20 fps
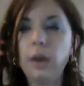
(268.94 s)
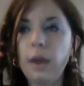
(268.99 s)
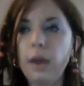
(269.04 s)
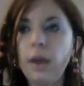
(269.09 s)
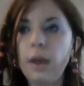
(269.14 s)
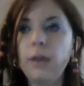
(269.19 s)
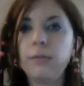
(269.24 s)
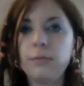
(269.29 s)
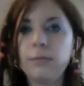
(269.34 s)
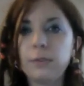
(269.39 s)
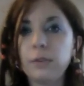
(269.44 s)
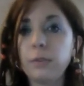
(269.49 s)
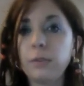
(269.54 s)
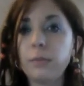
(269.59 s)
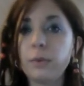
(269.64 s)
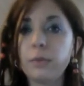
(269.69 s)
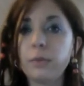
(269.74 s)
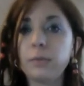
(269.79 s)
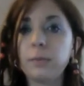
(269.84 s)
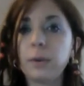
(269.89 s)
and for the
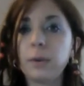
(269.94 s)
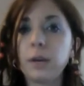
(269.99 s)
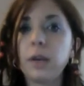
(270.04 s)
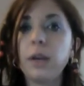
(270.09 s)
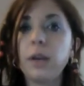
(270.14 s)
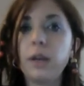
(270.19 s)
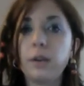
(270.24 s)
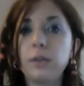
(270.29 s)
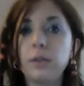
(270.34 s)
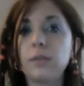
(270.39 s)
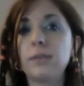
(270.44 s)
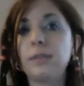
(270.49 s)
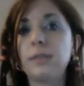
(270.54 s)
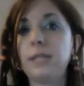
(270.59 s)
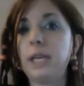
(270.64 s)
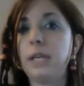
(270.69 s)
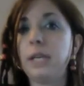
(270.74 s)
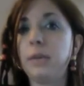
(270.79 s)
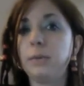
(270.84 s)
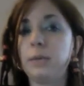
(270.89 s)
most part, it'll
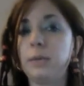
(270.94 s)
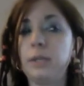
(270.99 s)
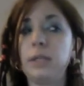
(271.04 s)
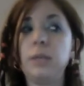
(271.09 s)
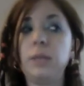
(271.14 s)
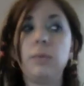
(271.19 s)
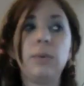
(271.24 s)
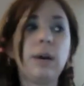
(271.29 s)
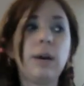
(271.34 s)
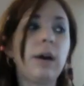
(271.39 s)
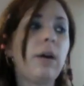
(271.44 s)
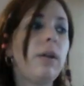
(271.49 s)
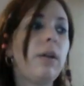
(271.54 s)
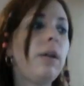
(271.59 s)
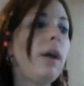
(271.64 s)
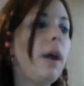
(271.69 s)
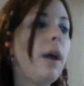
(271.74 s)
stay really well.